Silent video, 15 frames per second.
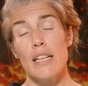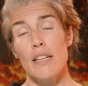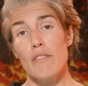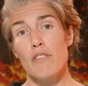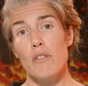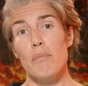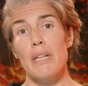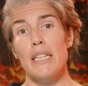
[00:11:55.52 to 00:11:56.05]

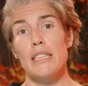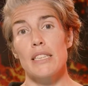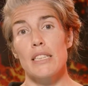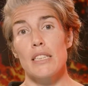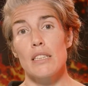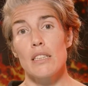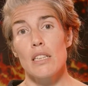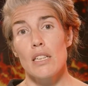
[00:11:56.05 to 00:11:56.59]

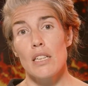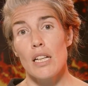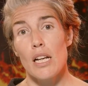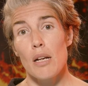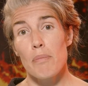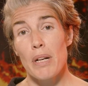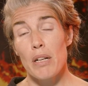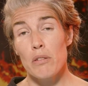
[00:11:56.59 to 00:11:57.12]
information
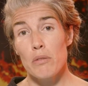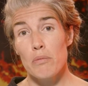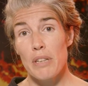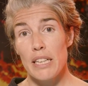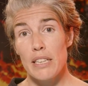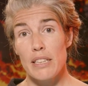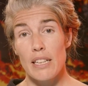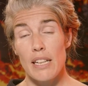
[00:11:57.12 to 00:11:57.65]
about
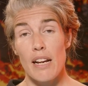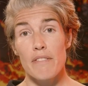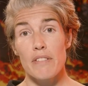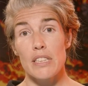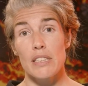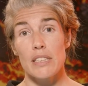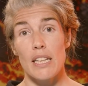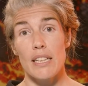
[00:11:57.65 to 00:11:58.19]
where the lava
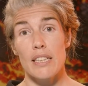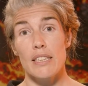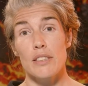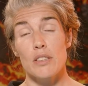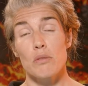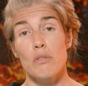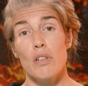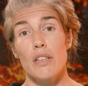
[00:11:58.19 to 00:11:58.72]
is likely
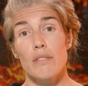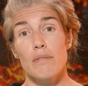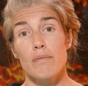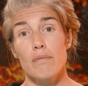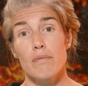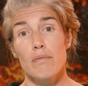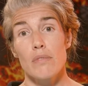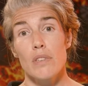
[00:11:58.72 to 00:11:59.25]
to run.
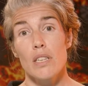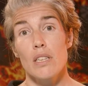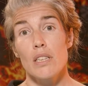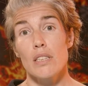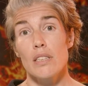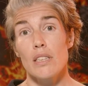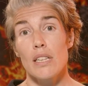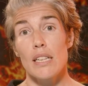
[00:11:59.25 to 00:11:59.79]

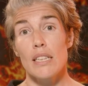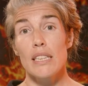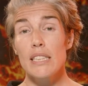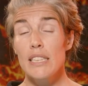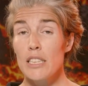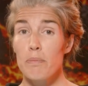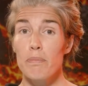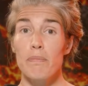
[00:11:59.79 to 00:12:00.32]
And
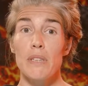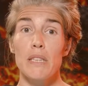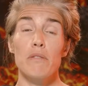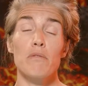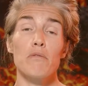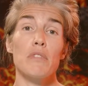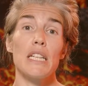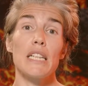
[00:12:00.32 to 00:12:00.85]
this has
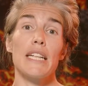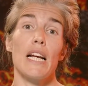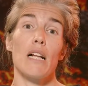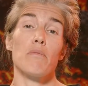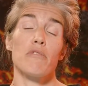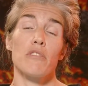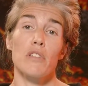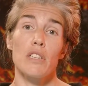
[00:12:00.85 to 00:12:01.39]
been really
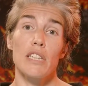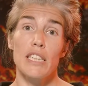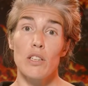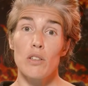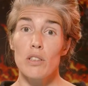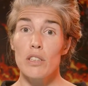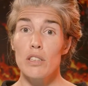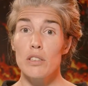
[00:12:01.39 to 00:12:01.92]
helpful in order